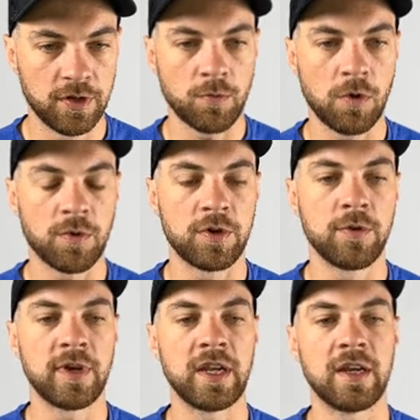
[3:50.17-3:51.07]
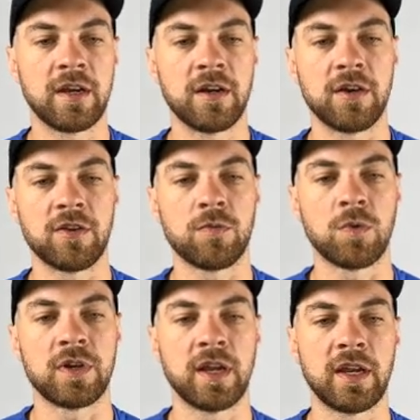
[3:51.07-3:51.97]
What we're doing here is we're
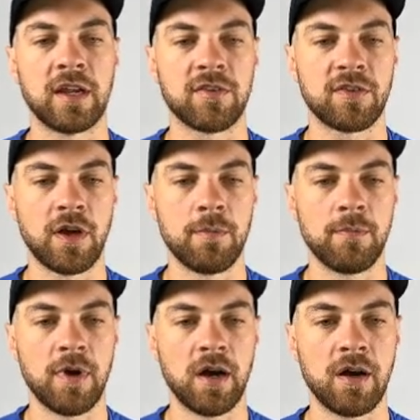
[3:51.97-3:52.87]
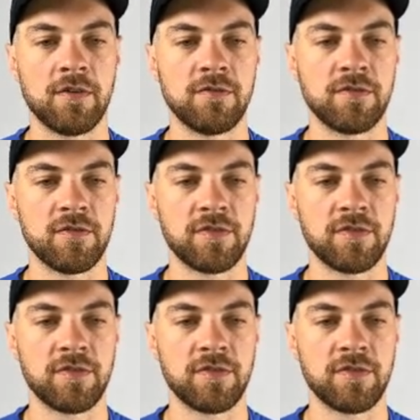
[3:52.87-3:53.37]
taking a sum of